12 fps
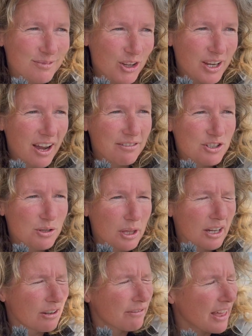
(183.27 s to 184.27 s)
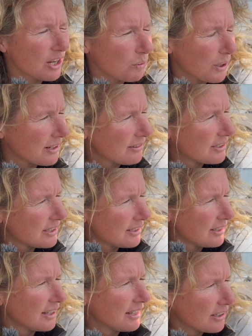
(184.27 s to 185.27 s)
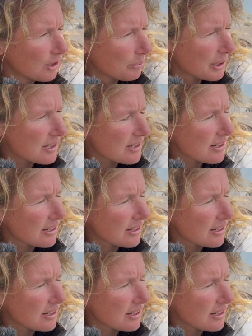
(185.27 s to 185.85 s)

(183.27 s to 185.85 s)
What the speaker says: have to think of that one a little bit.